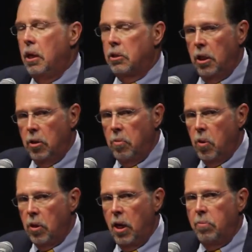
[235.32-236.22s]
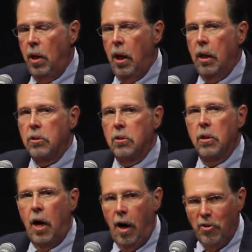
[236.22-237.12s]
It's a little more
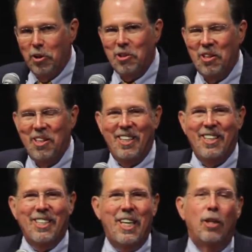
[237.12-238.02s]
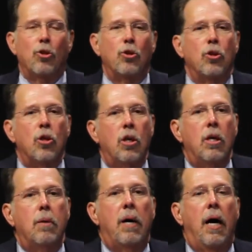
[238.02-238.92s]
complex, obviously, than the schedules
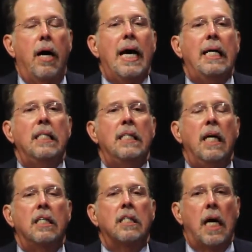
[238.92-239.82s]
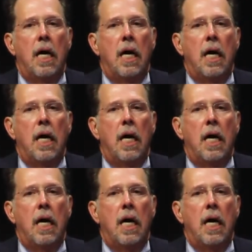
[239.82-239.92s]
by, and it takes